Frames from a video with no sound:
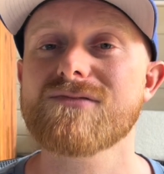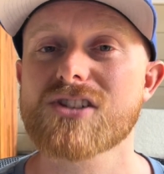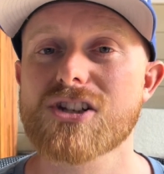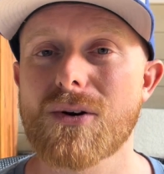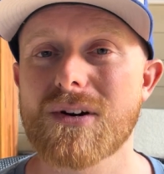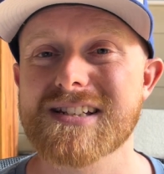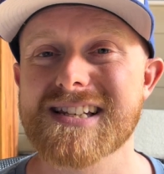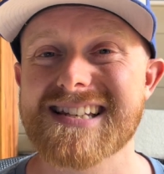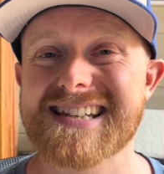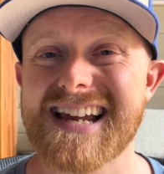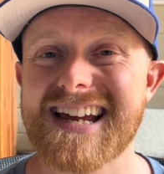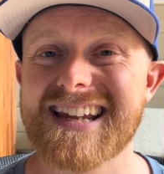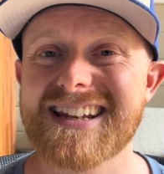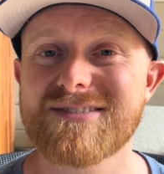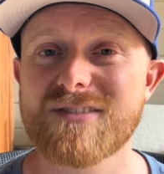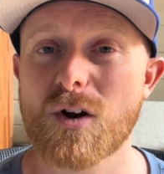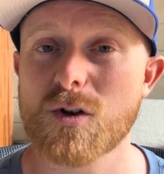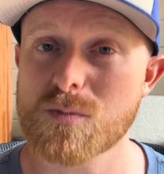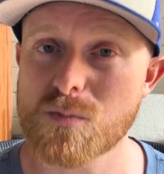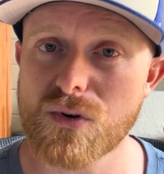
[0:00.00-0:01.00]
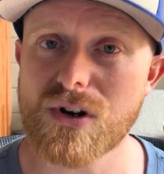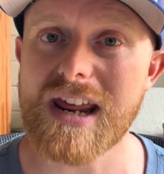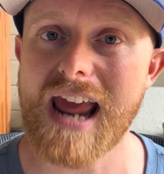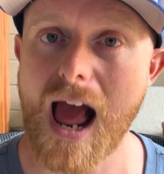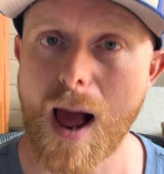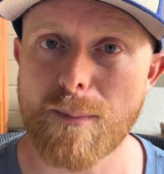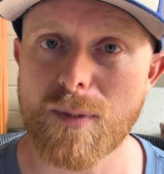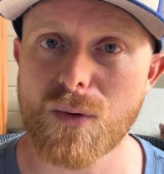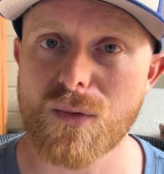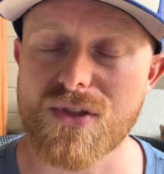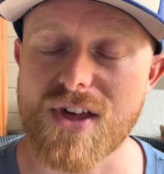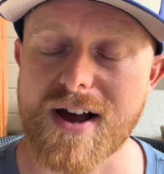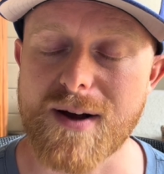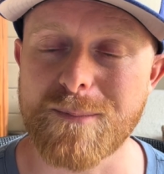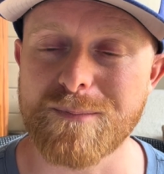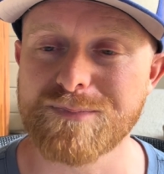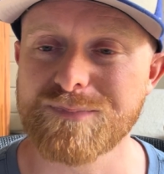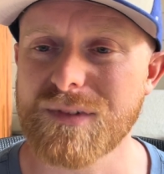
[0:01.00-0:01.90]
So as I say, I was pretty happy with that.